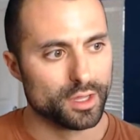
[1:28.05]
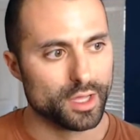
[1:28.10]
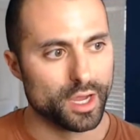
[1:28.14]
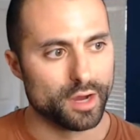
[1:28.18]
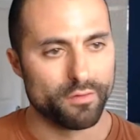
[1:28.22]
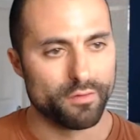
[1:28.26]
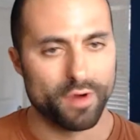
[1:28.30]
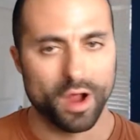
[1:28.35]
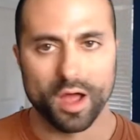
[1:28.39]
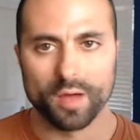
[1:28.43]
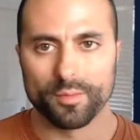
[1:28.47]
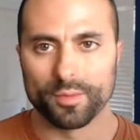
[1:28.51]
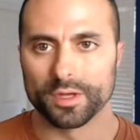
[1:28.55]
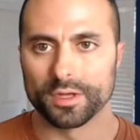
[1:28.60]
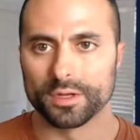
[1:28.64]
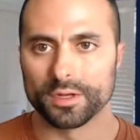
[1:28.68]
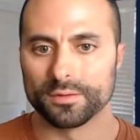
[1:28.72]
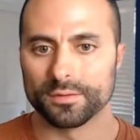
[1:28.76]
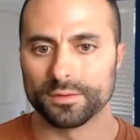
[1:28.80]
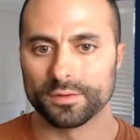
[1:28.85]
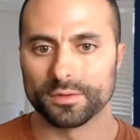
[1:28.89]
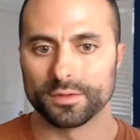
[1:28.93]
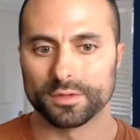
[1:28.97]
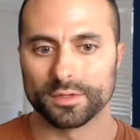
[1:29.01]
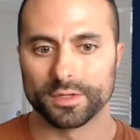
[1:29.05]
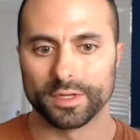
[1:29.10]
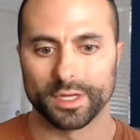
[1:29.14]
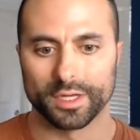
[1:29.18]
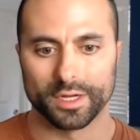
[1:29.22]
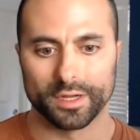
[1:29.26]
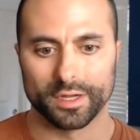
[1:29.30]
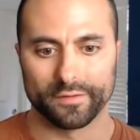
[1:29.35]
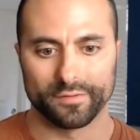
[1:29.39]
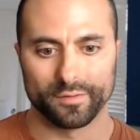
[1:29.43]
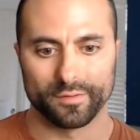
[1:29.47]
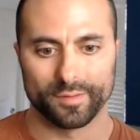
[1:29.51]
Hey, Robin.
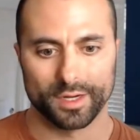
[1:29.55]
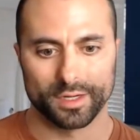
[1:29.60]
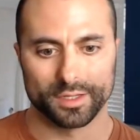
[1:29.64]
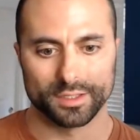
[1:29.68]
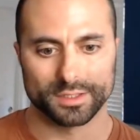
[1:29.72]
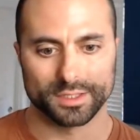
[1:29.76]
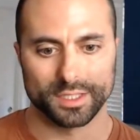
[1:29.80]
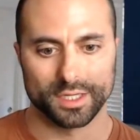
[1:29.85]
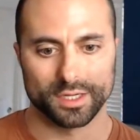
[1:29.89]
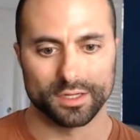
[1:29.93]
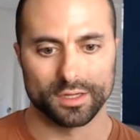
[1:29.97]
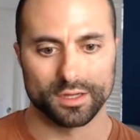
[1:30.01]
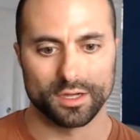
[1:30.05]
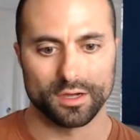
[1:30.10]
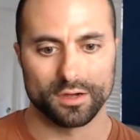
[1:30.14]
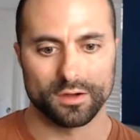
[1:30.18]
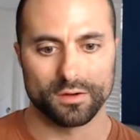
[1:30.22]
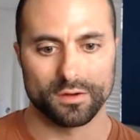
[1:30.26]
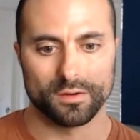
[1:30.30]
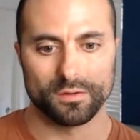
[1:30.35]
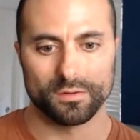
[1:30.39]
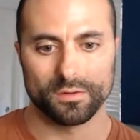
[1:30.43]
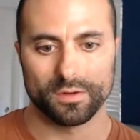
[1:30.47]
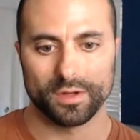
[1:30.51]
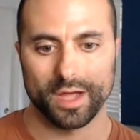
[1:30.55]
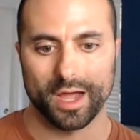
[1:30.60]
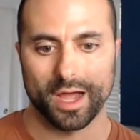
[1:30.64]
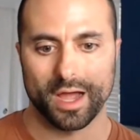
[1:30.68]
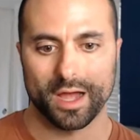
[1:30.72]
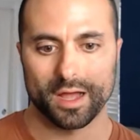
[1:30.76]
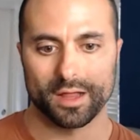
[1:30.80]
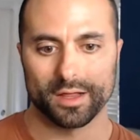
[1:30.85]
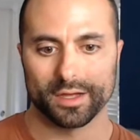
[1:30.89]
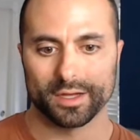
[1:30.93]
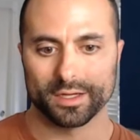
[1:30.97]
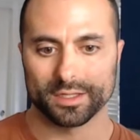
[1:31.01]
Hey to everybody that's saying hello.
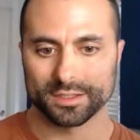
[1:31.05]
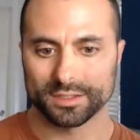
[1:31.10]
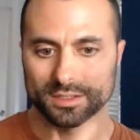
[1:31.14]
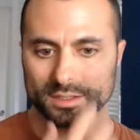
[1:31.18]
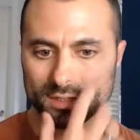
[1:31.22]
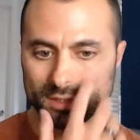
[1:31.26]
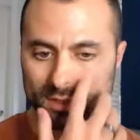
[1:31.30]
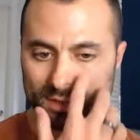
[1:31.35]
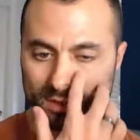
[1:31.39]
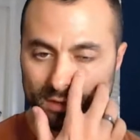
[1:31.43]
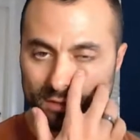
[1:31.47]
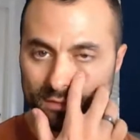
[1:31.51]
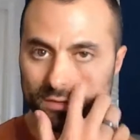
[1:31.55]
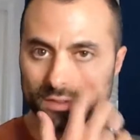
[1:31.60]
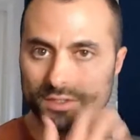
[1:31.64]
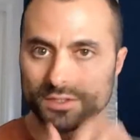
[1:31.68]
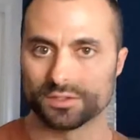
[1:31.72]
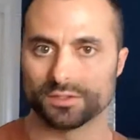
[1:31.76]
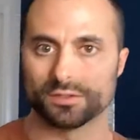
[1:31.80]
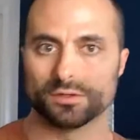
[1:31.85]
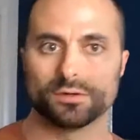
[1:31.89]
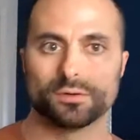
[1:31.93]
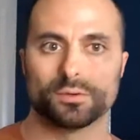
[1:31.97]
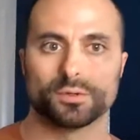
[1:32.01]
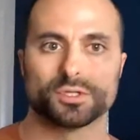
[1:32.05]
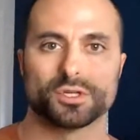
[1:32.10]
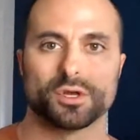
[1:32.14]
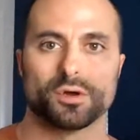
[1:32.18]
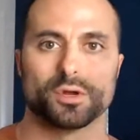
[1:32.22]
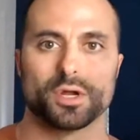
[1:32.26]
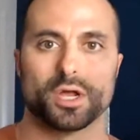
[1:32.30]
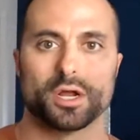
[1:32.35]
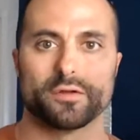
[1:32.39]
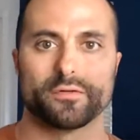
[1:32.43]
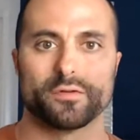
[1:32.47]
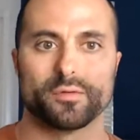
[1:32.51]
Alex, Ritu, what's
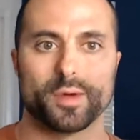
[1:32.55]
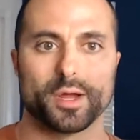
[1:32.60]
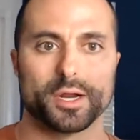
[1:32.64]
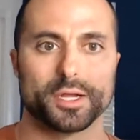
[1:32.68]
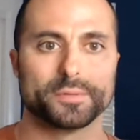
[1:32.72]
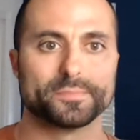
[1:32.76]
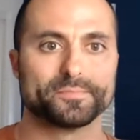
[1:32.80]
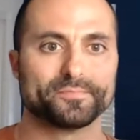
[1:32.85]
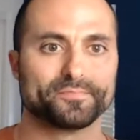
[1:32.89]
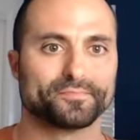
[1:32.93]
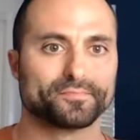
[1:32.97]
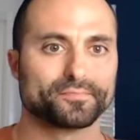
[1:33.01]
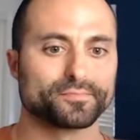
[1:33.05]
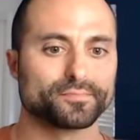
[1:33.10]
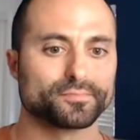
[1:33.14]
going on, everybody?